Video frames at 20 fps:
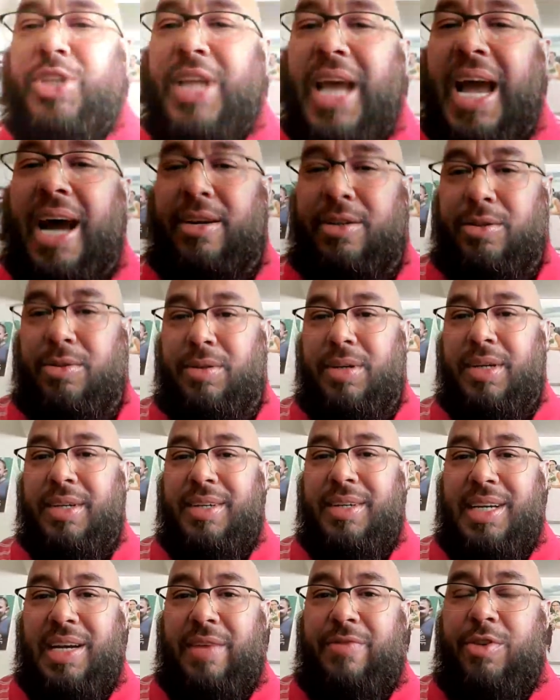channel.
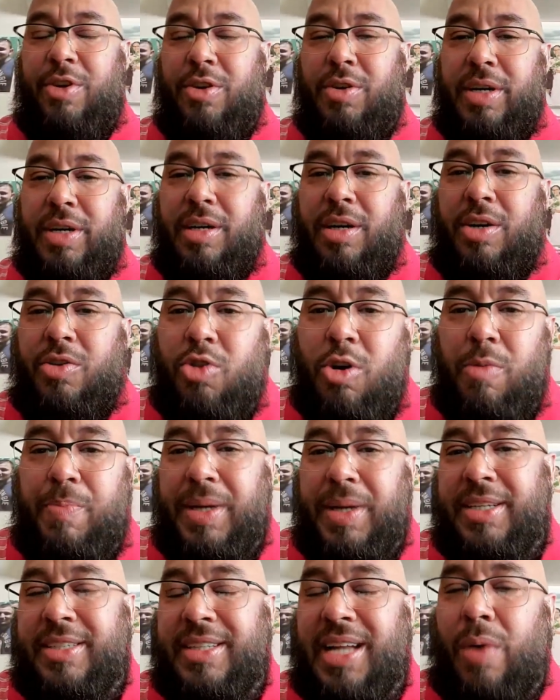If you're in a group
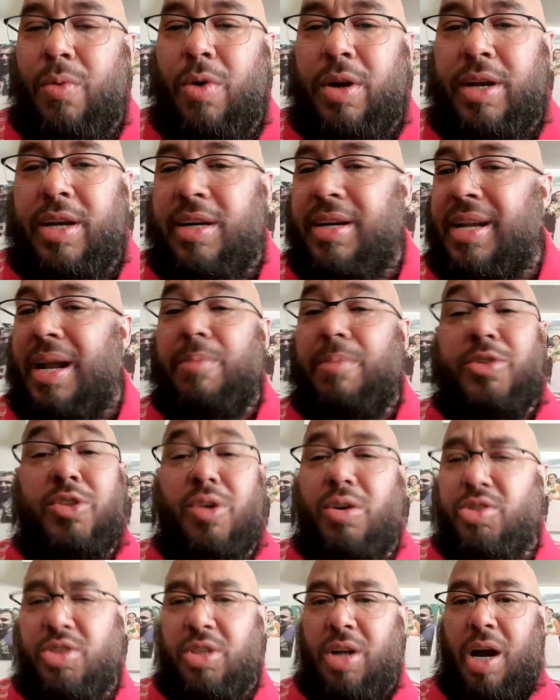and it's not working good, I'm
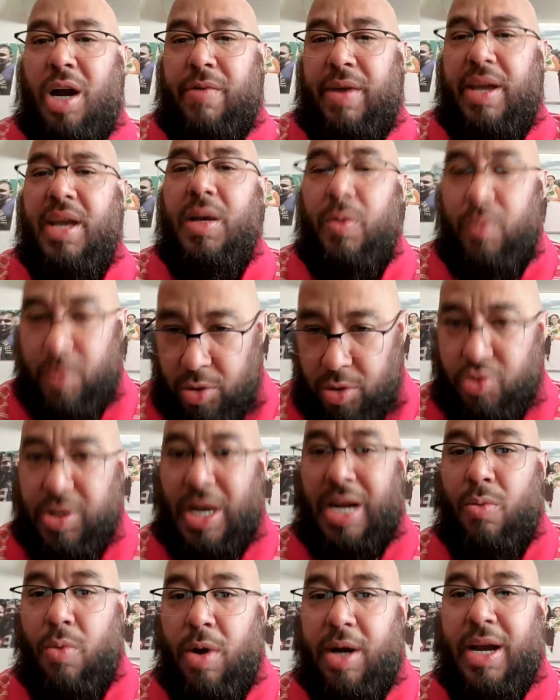so sorry. We'll
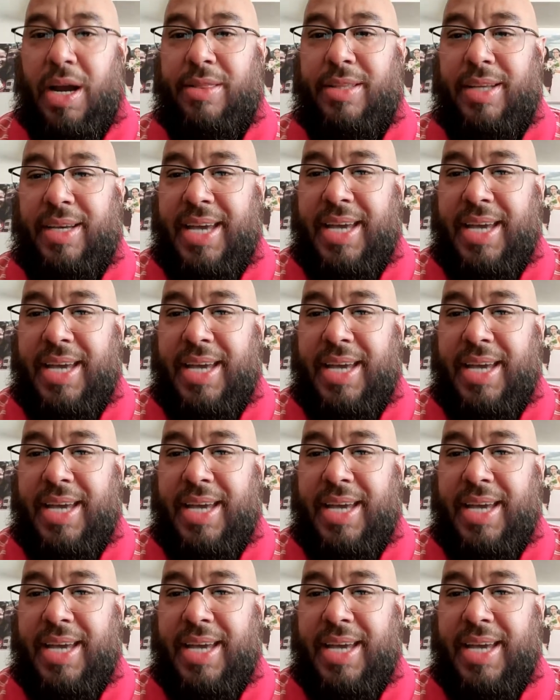try to work out the